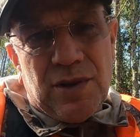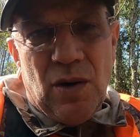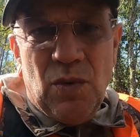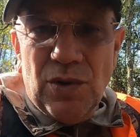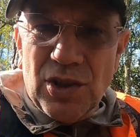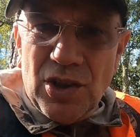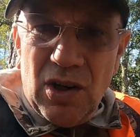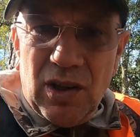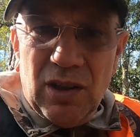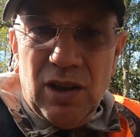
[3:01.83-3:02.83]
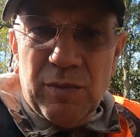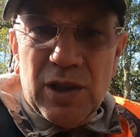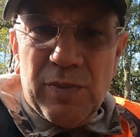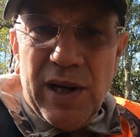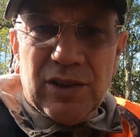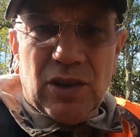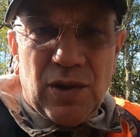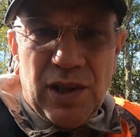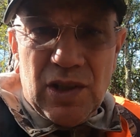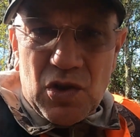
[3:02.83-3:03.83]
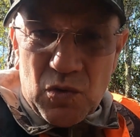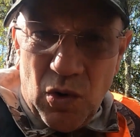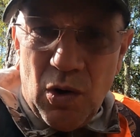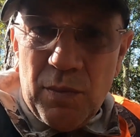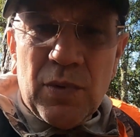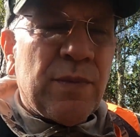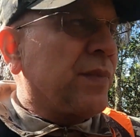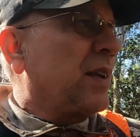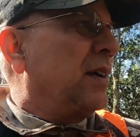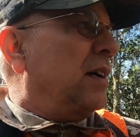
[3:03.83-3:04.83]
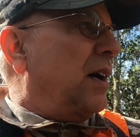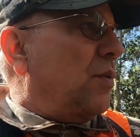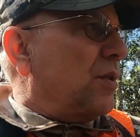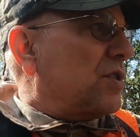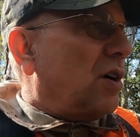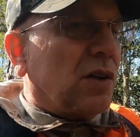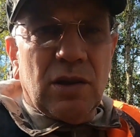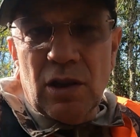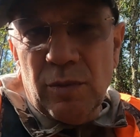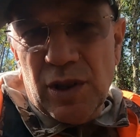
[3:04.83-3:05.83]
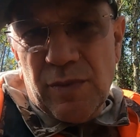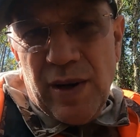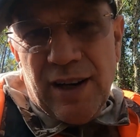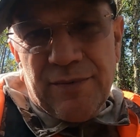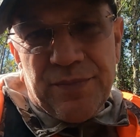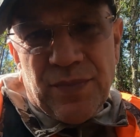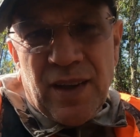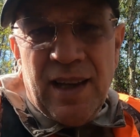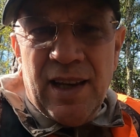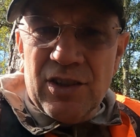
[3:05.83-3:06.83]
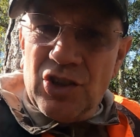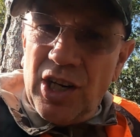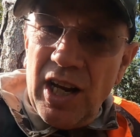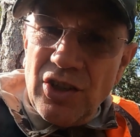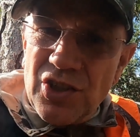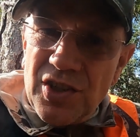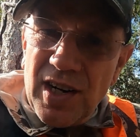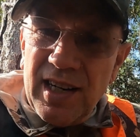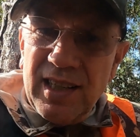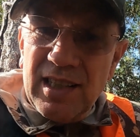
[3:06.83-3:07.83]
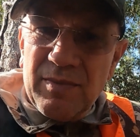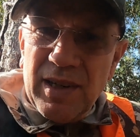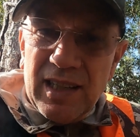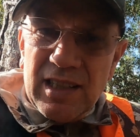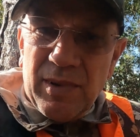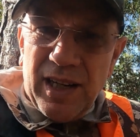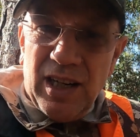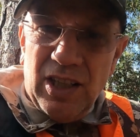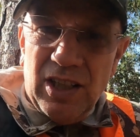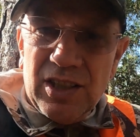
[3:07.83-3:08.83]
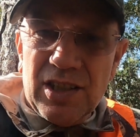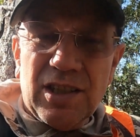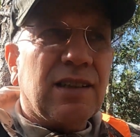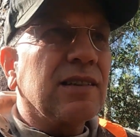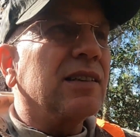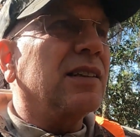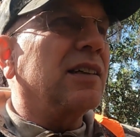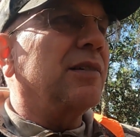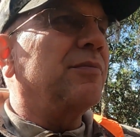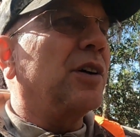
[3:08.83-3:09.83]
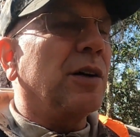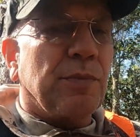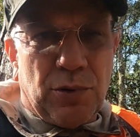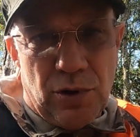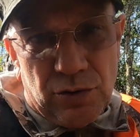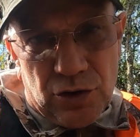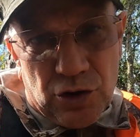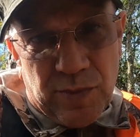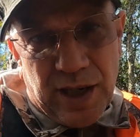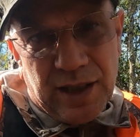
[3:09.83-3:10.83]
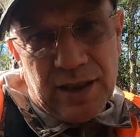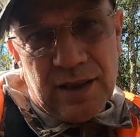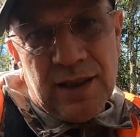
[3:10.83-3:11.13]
And I wanted to talk a little bit about the green swamp. I want to talk a little bit about changes that I need to make to my hunting approach, my